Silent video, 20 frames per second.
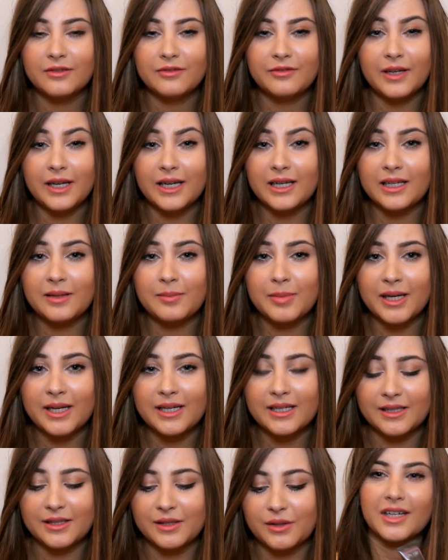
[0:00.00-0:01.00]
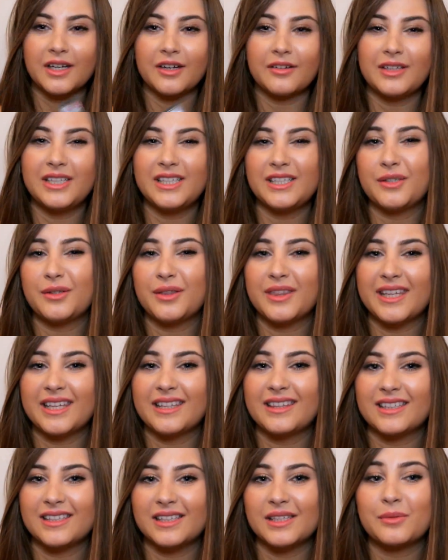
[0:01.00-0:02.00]
flaky bits. I really do
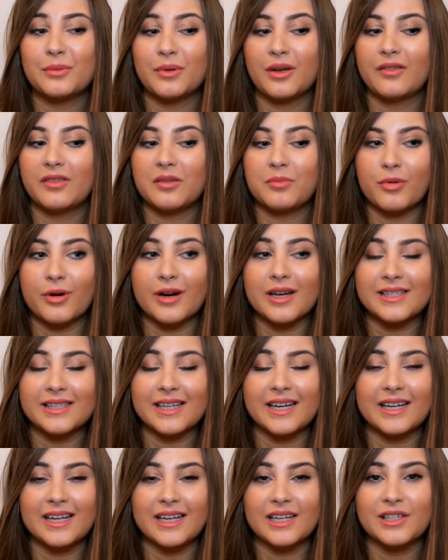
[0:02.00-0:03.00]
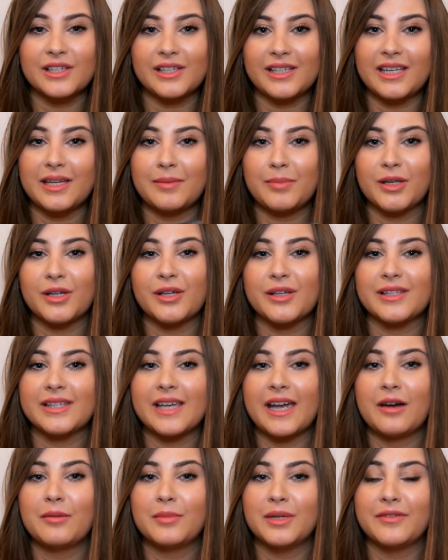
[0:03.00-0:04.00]
think this is worth the price tag actually,
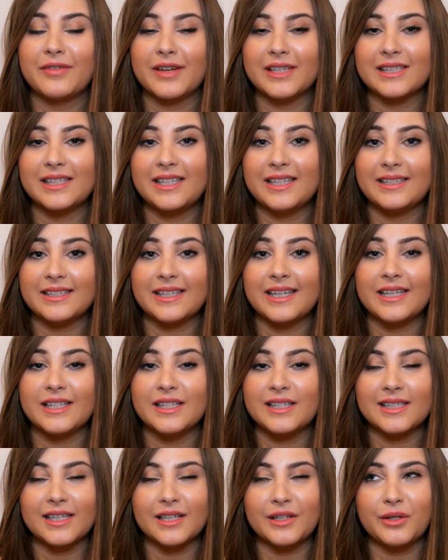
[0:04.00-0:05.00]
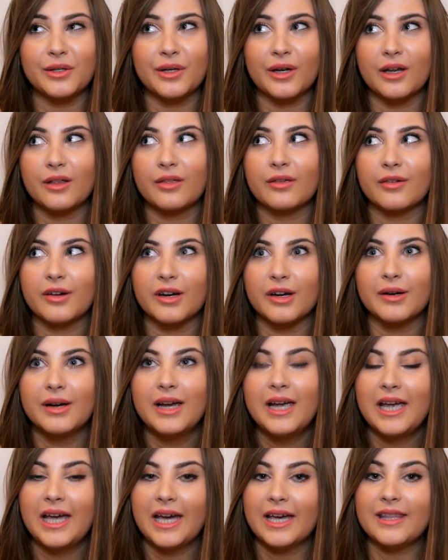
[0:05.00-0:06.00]
because how many Vaseline tins can you go through
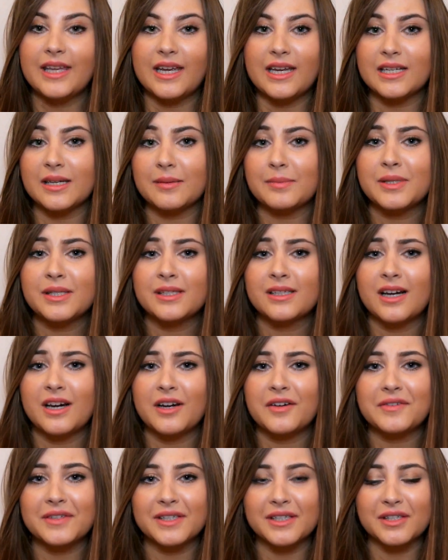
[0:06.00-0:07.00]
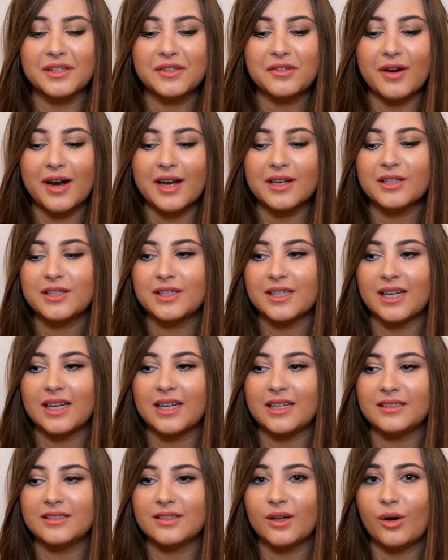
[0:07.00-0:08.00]
and they end up scuffed and scratched
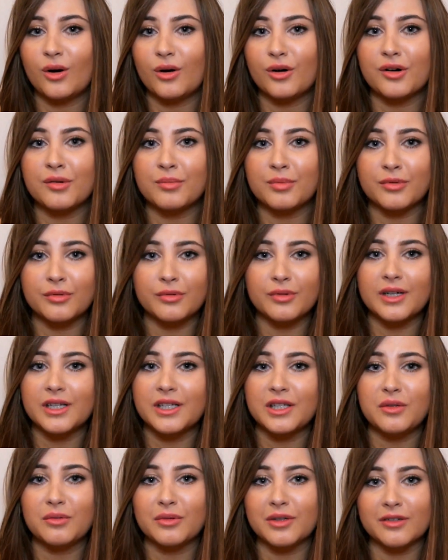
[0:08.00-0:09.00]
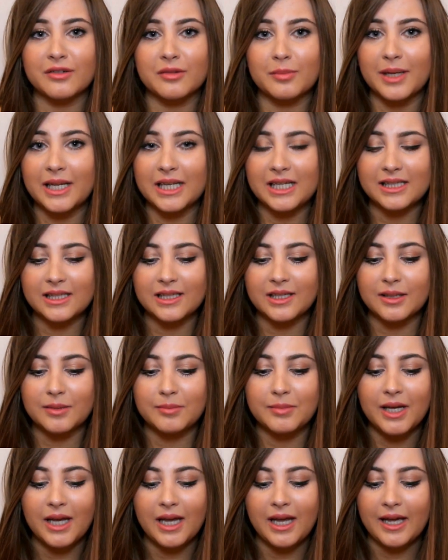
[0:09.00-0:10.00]
and horrible and you want to replace
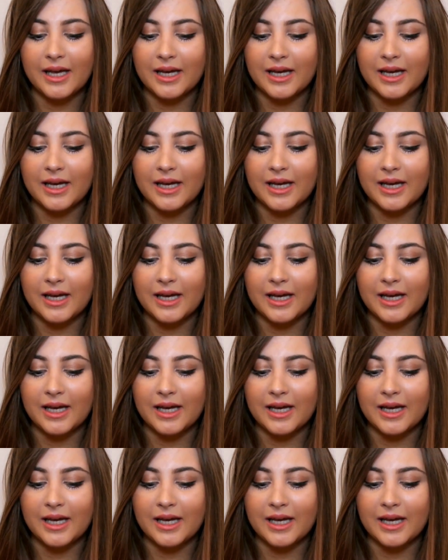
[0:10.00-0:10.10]
them?